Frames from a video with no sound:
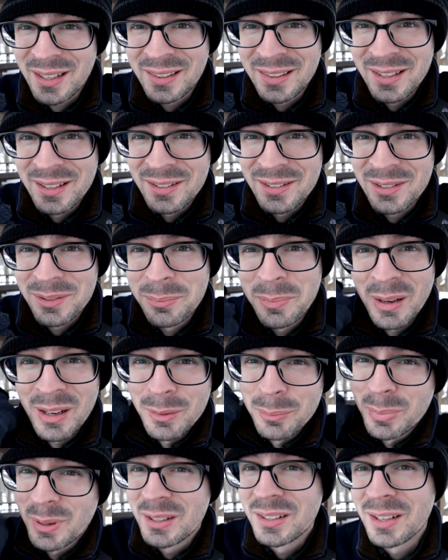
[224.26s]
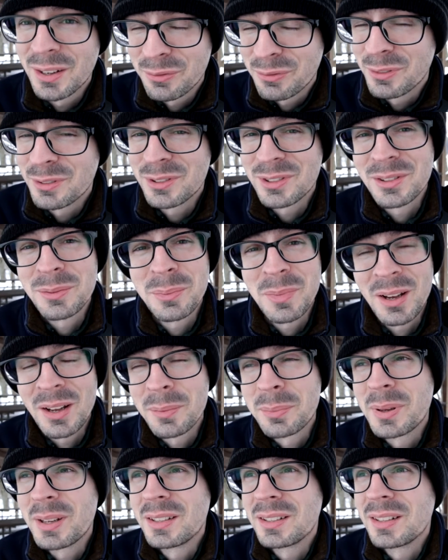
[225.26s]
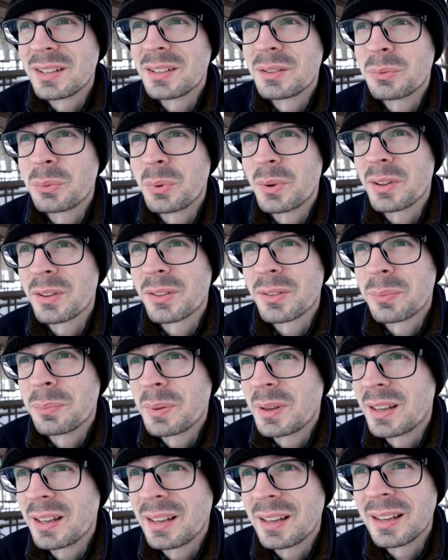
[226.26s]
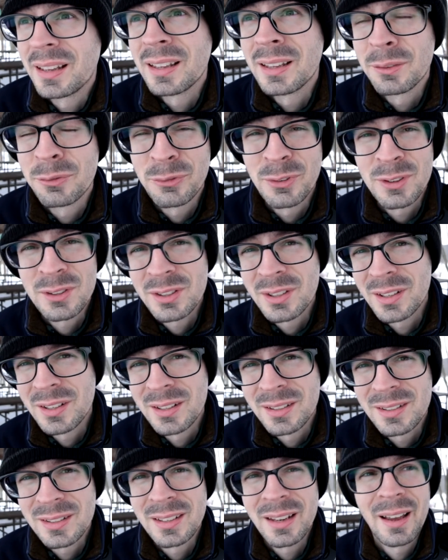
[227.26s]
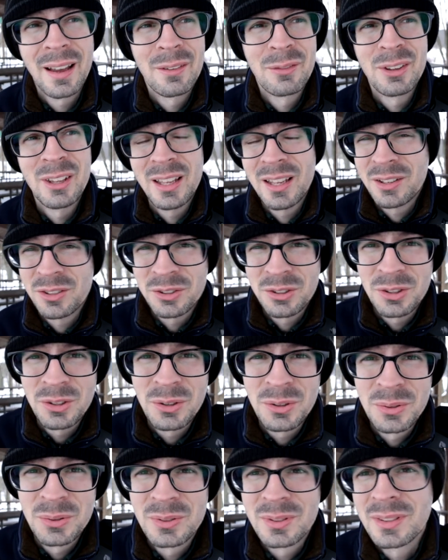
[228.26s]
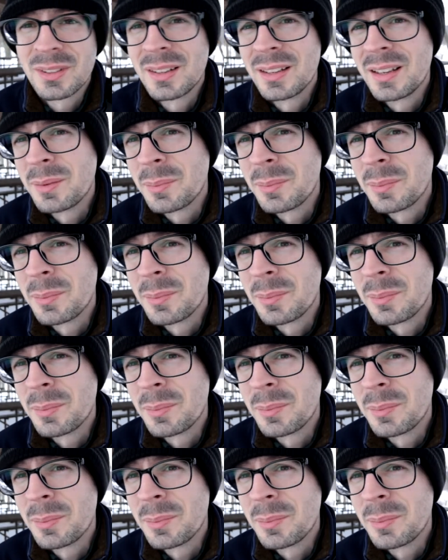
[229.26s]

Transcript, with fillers: like this make a big difference in my opinion with being efficient, not having issues,